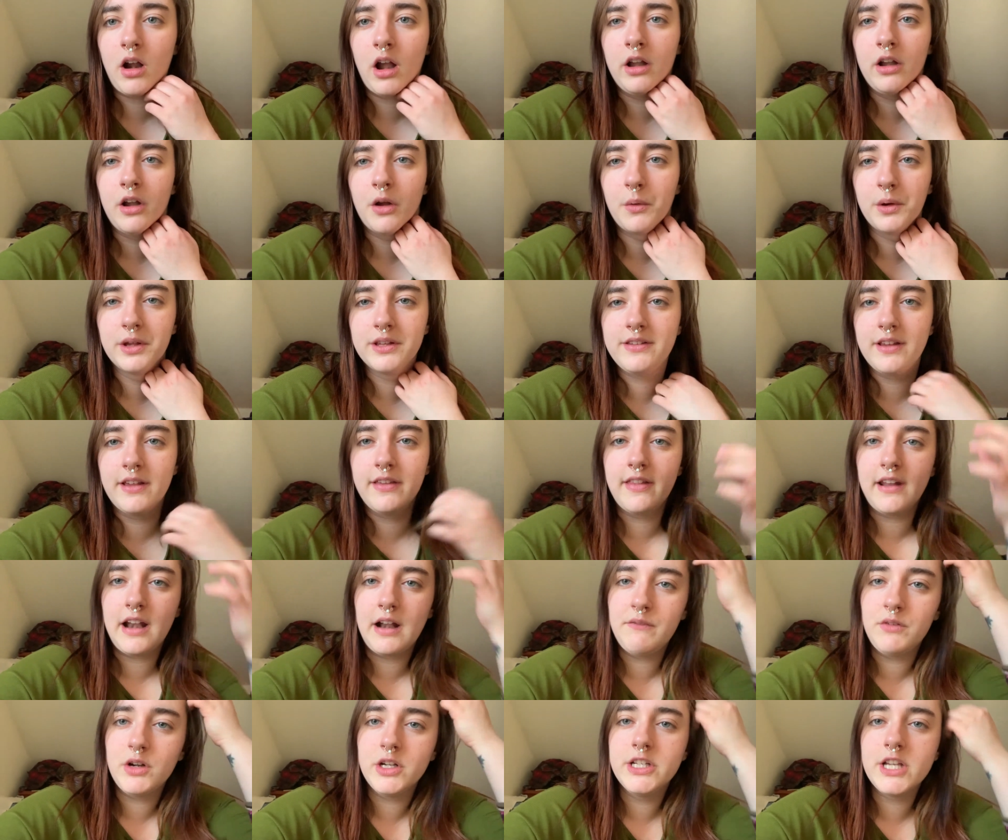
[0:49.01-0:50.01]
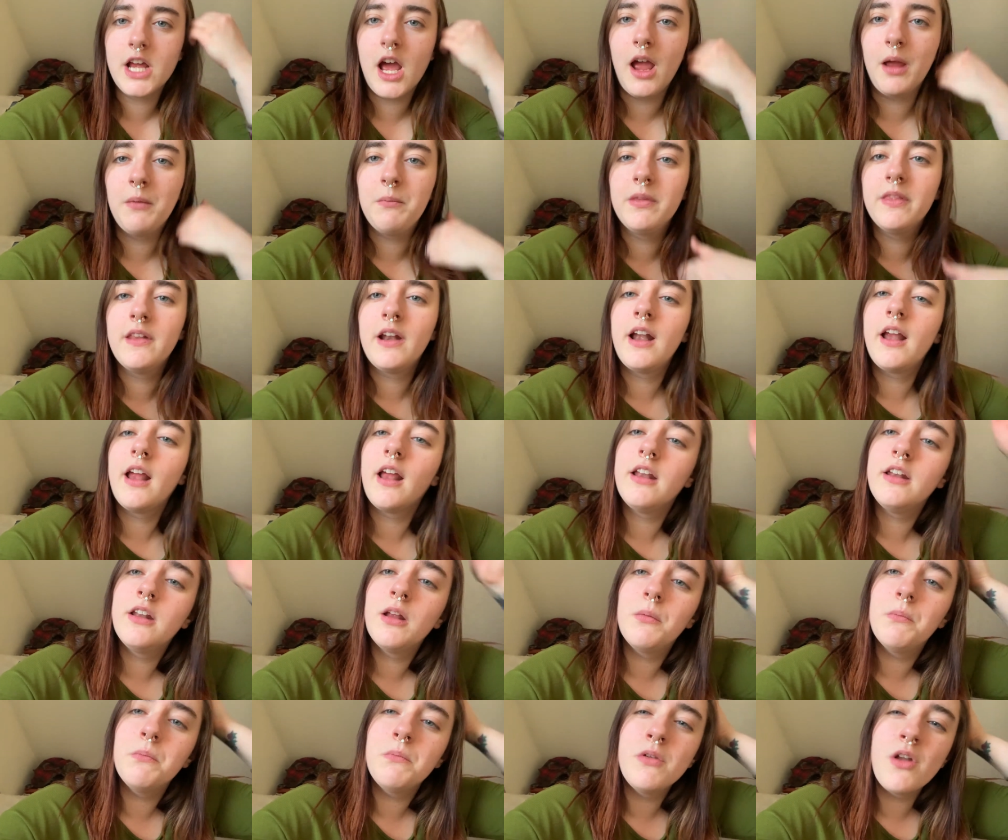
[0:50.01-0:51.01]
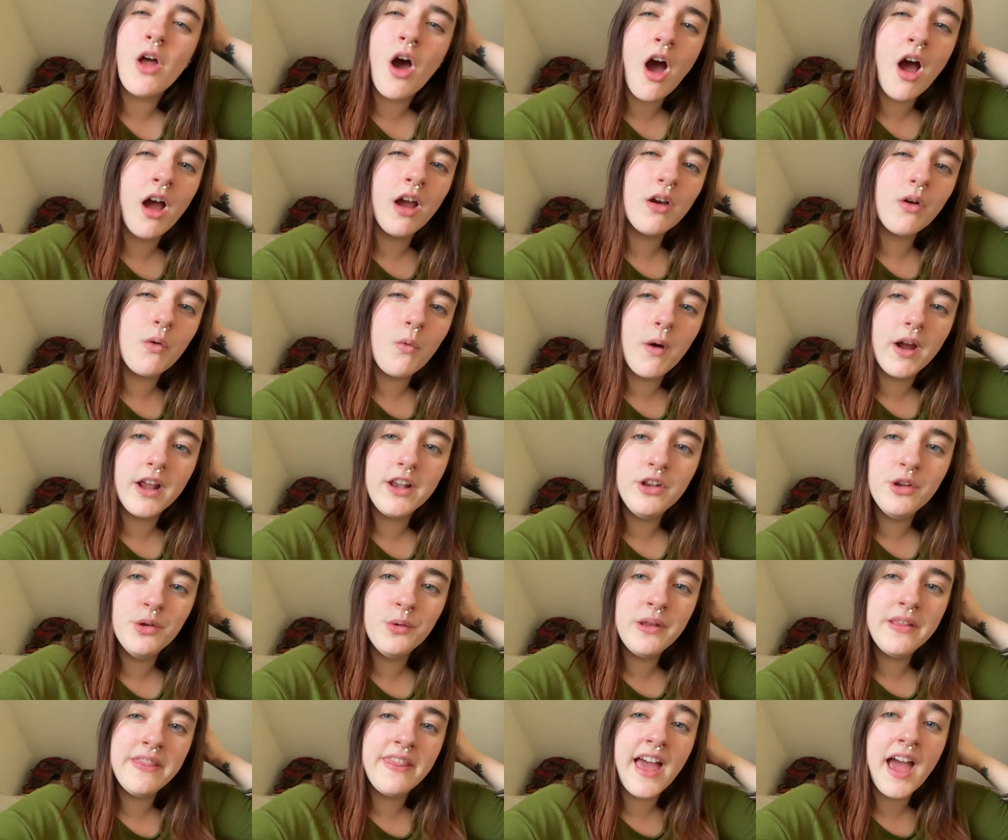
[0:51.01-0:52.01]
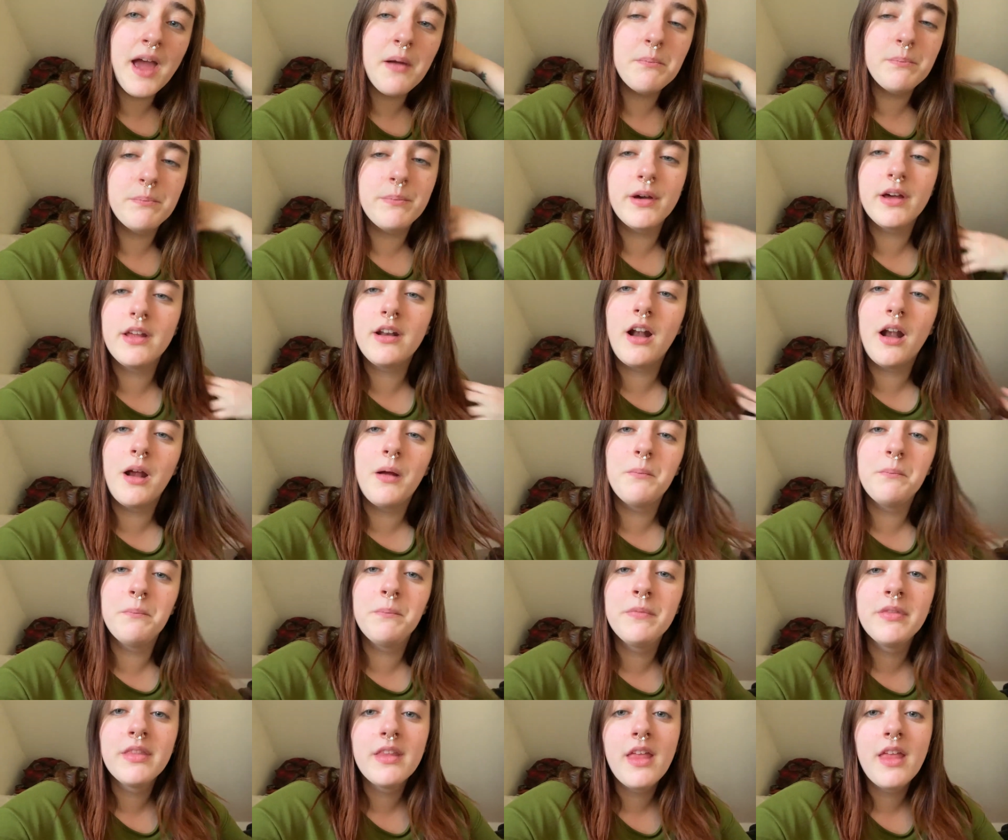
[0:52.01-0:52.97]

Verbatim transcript: I know I say that every time, and then I end up not quite doing that, but um,